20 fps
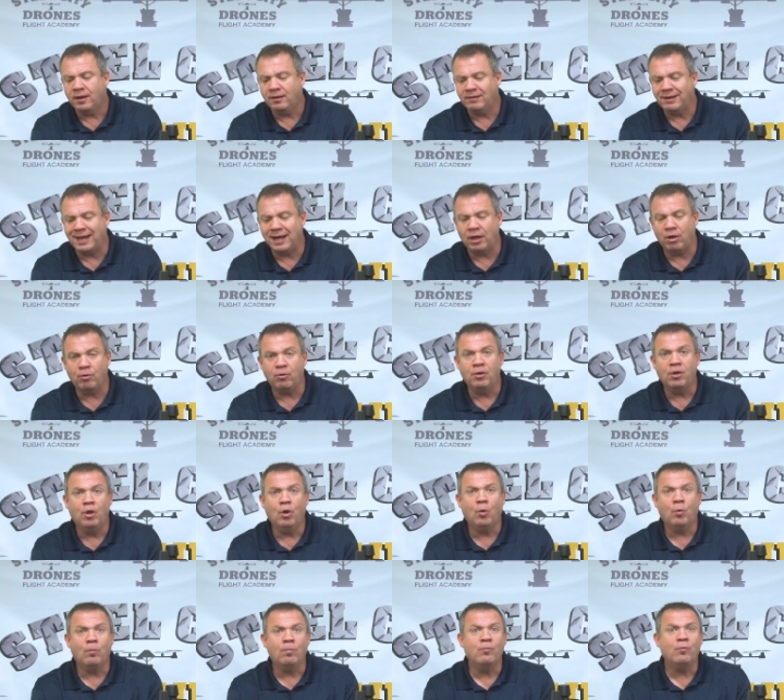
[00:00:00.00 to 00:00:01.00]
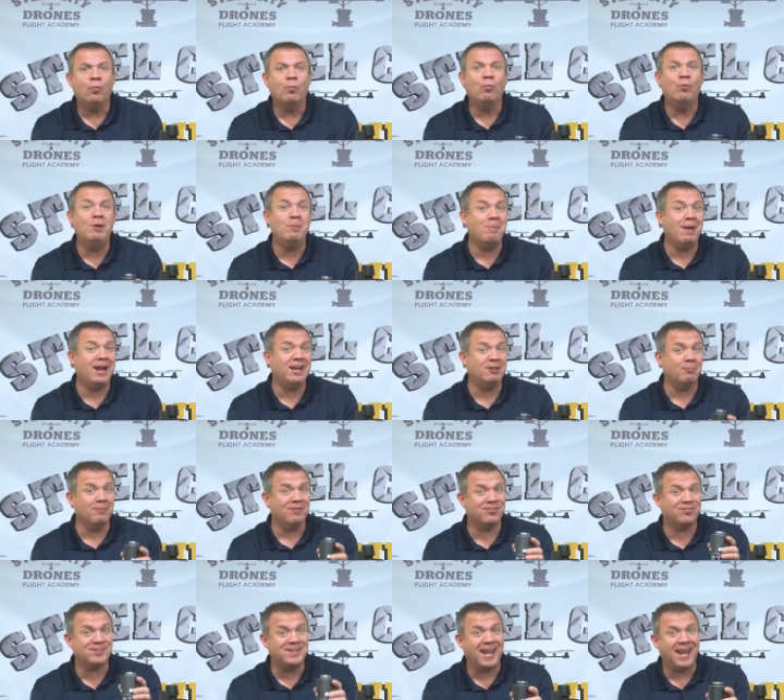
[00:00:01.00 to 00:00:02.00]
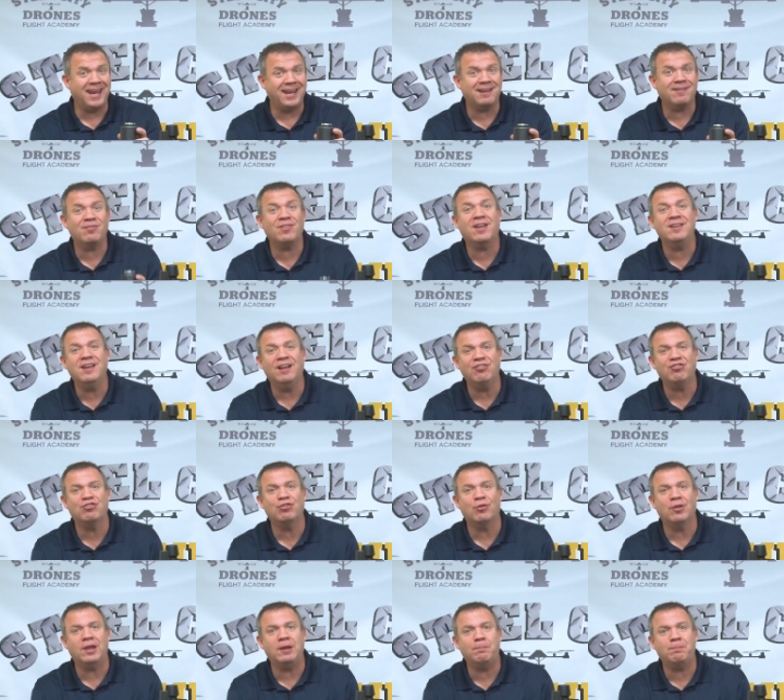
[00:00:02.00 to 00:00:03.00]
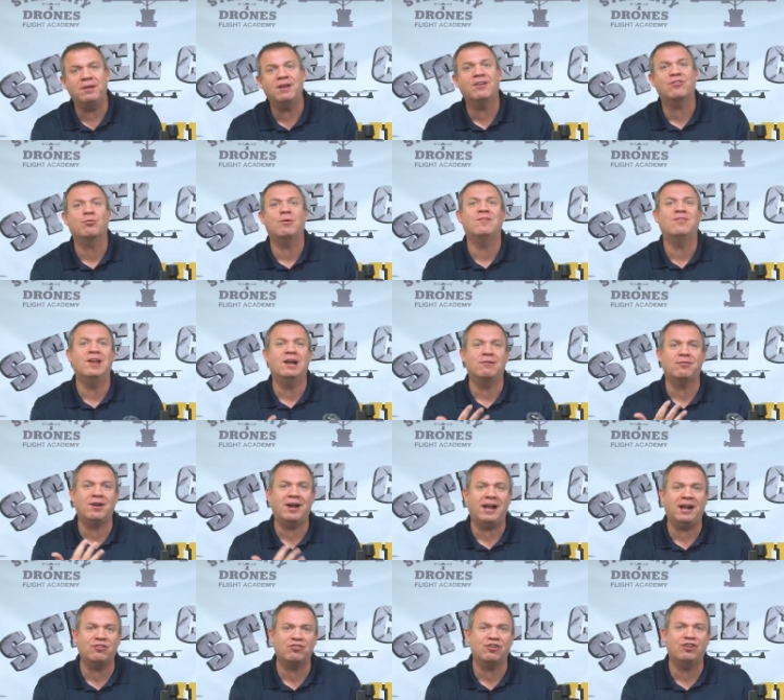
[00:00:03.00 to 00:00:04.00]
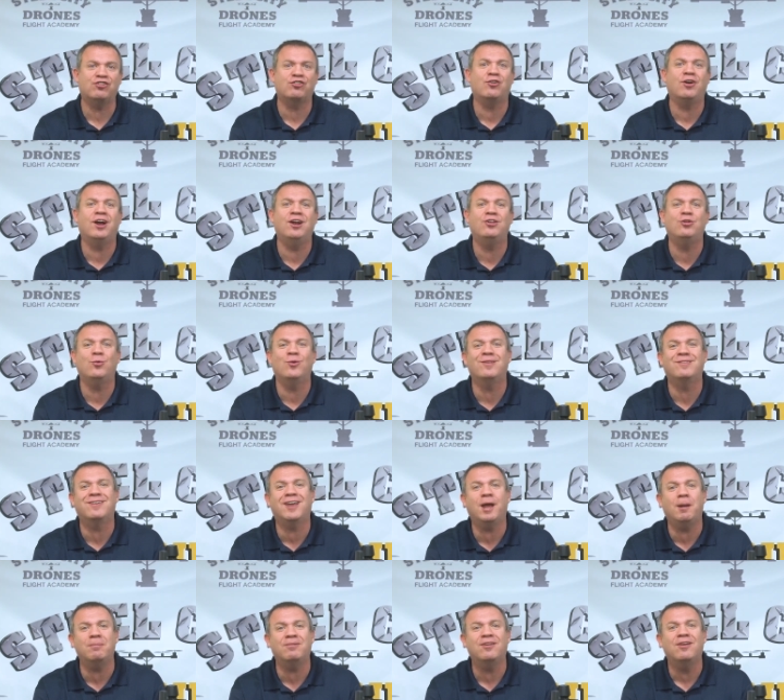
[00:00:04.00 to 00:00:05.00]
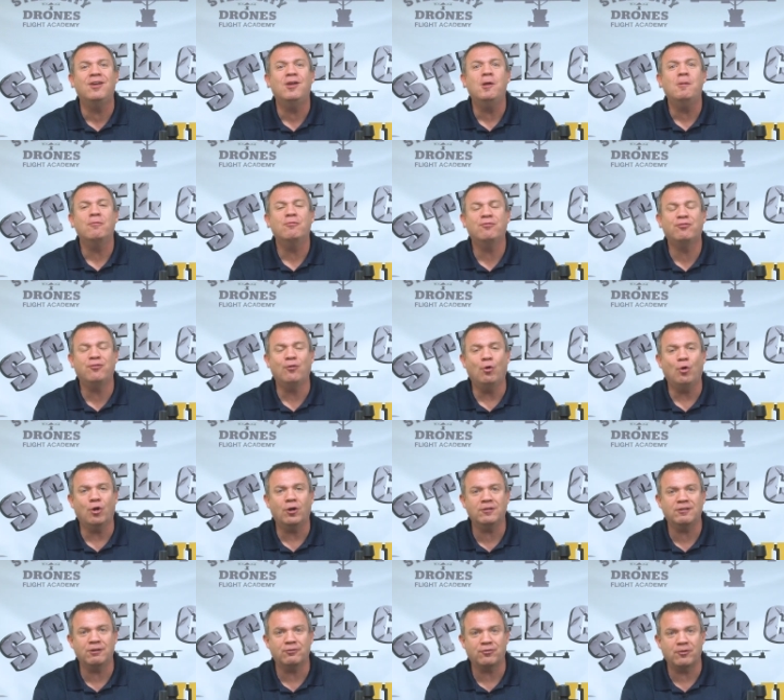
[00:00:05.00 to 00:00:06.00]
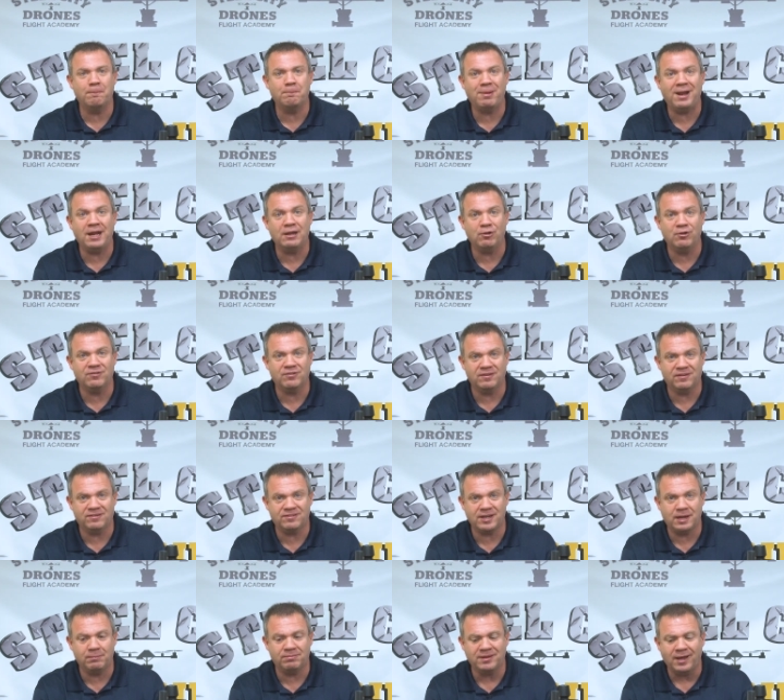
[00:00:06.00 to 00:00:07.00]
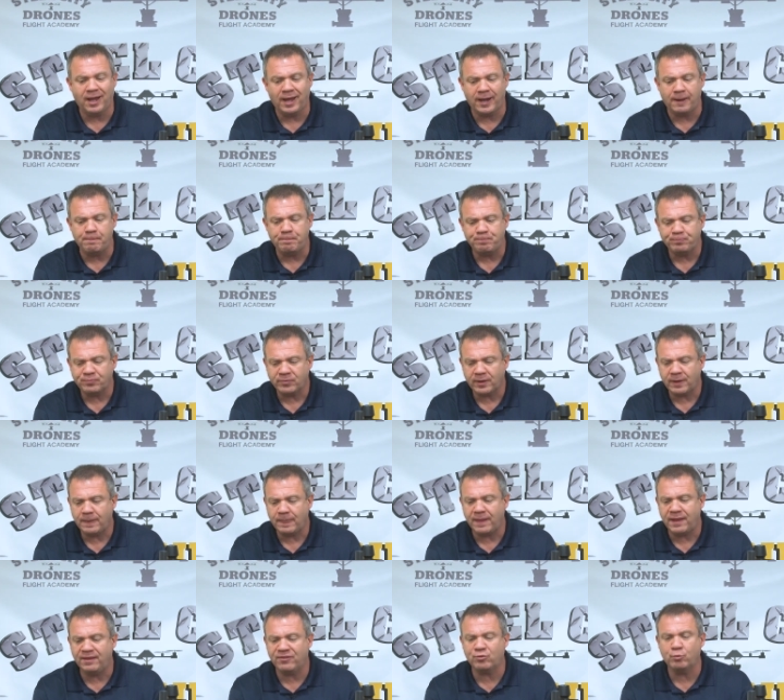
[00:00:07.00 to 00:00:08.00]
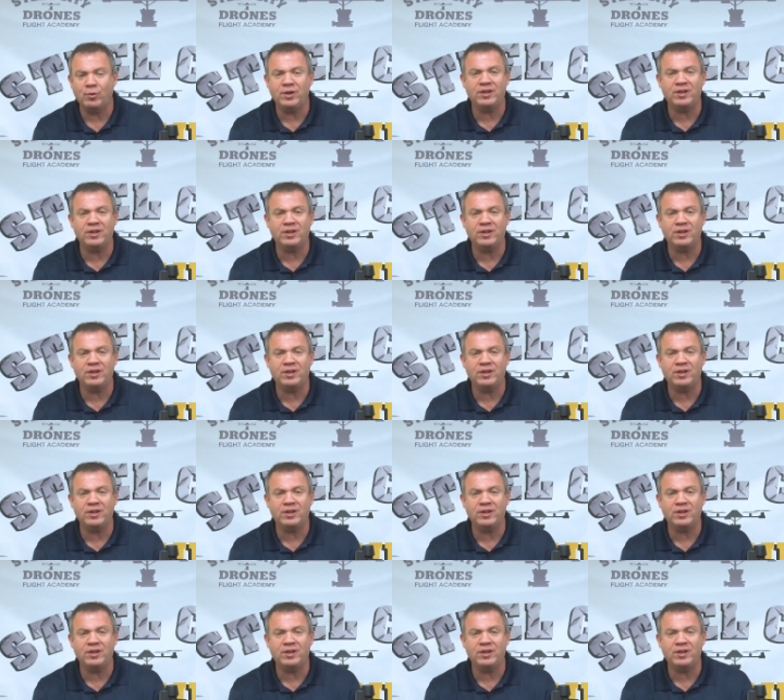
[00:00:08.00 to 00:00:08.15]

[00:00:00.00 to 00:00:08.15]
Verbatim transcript: Now, we made the mistake initially, because we've never actually tried to attempt 4 different payloads at the same time, is